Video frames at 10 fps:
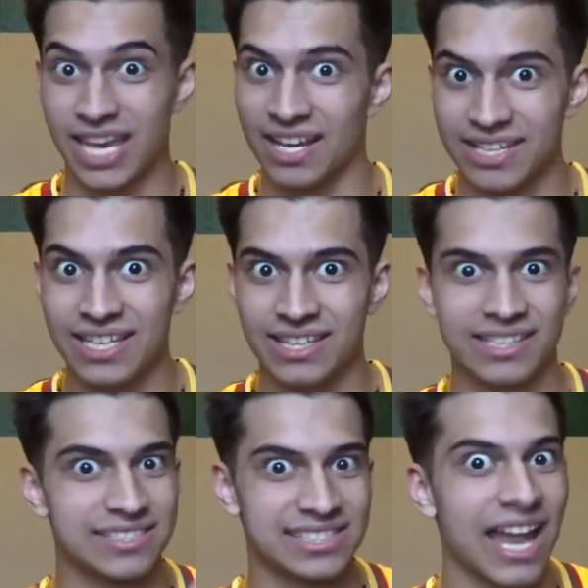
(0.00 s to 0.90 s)
technique
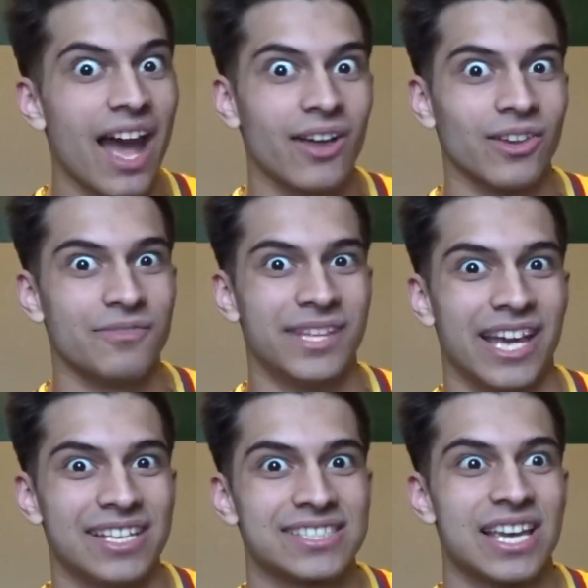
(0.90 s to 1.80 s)
and style of
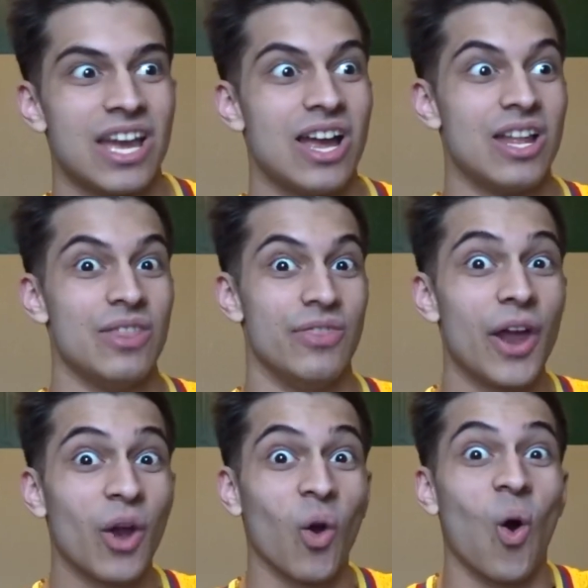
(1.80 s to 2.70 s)
dance
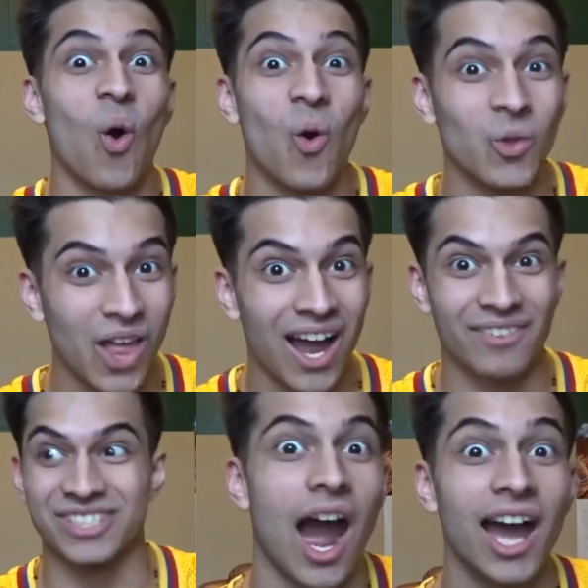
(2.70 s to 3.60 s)
their whole
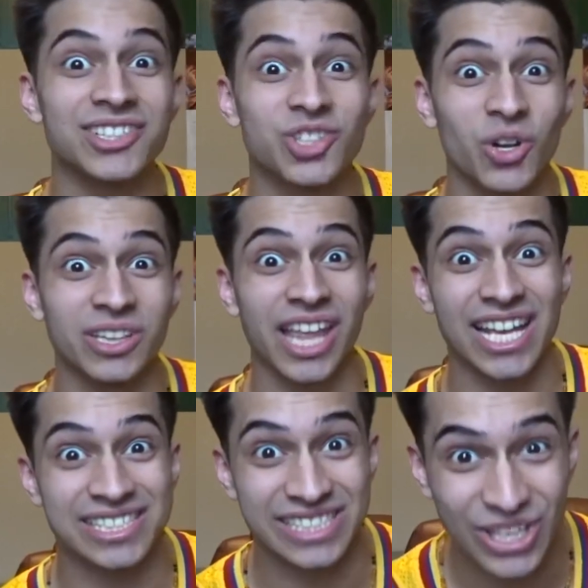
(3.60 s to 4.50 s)
lives. I started
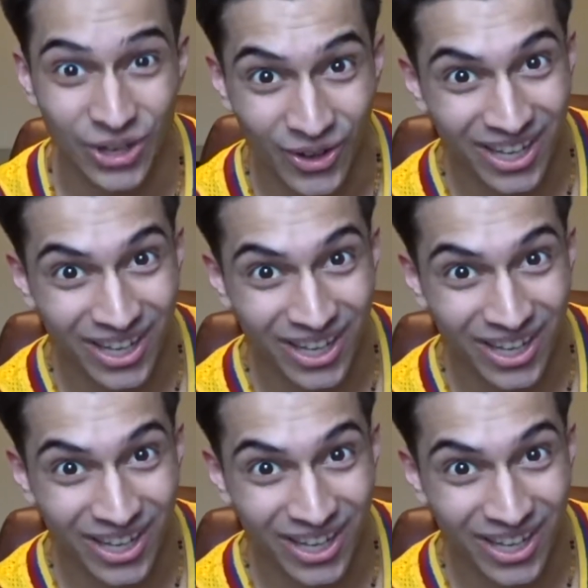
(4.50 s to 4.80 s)
last year.